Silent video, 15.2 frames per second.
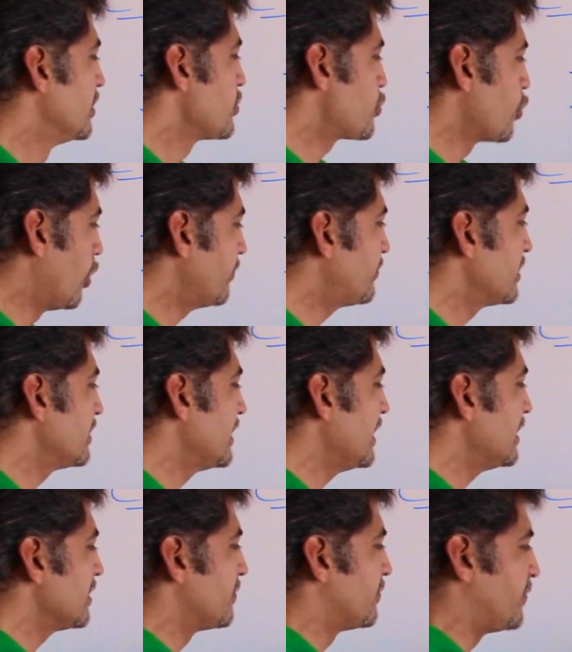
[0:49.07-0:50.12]
So after
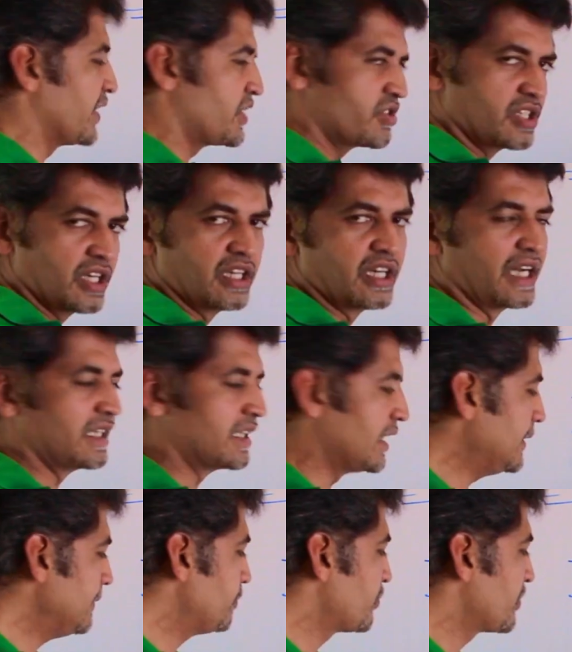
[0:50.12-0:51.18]
that, fetch the
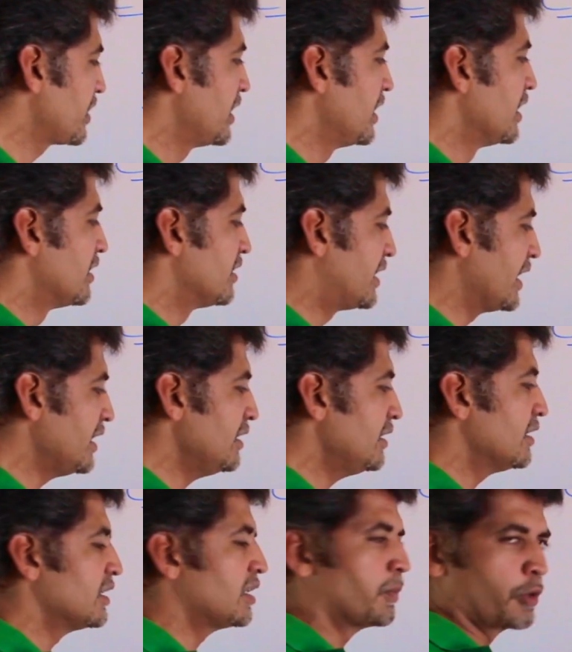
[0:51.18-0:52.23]
data,
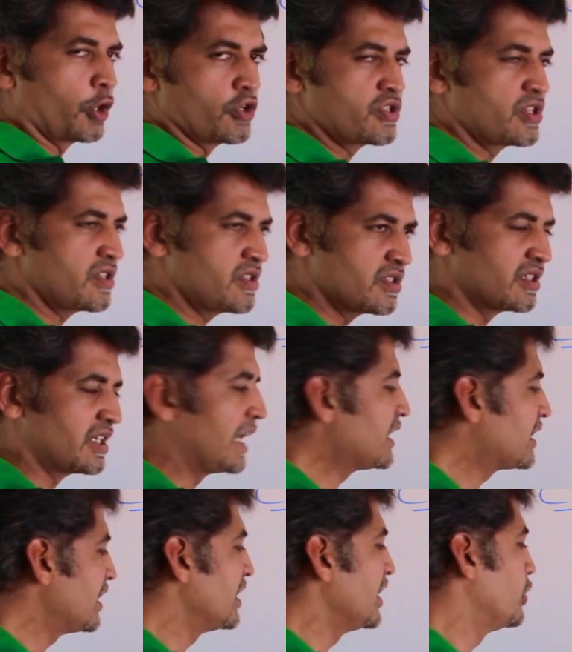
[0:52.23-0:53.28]
then the process
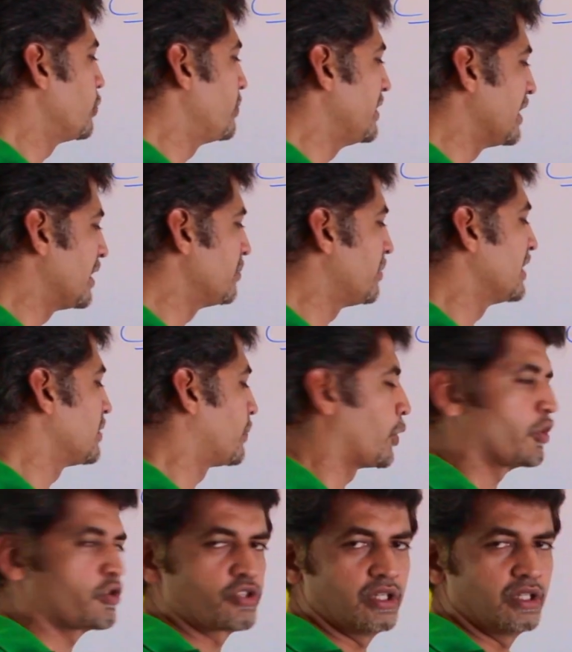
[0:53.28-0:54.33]
data need to be done by the
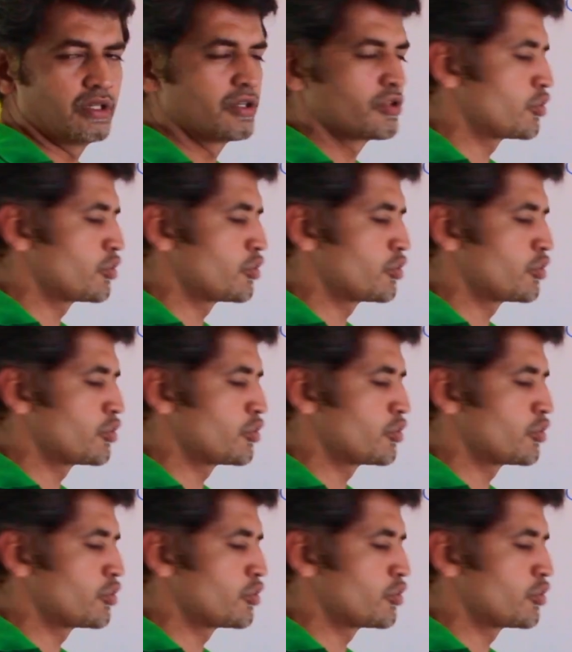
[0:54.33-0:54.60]
processor.